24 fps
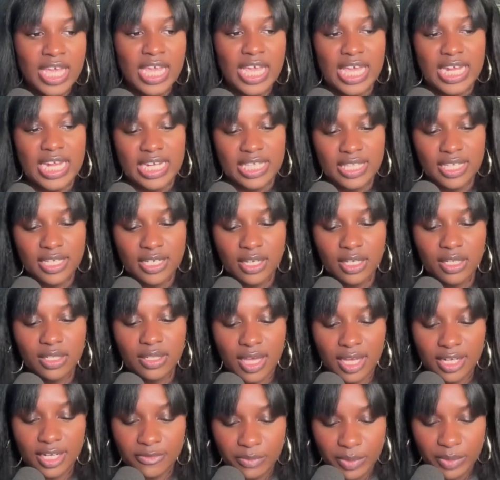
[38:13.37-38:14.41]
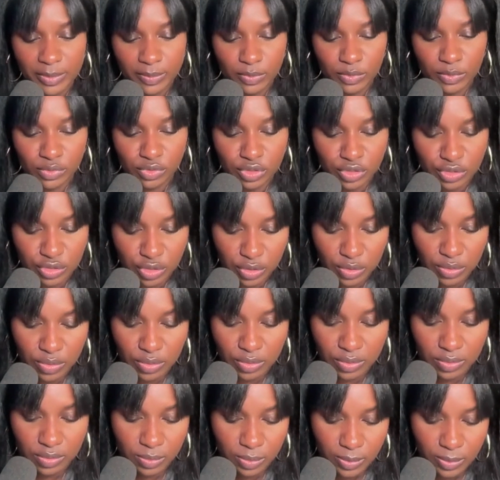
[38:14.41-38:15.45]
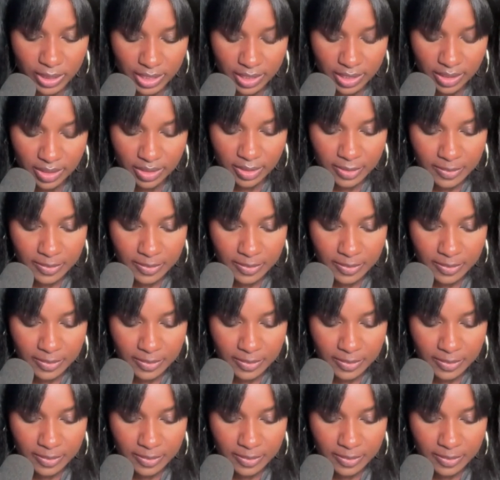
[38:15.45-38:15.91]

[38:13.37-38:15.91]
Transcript: And I think a lot of people struggle with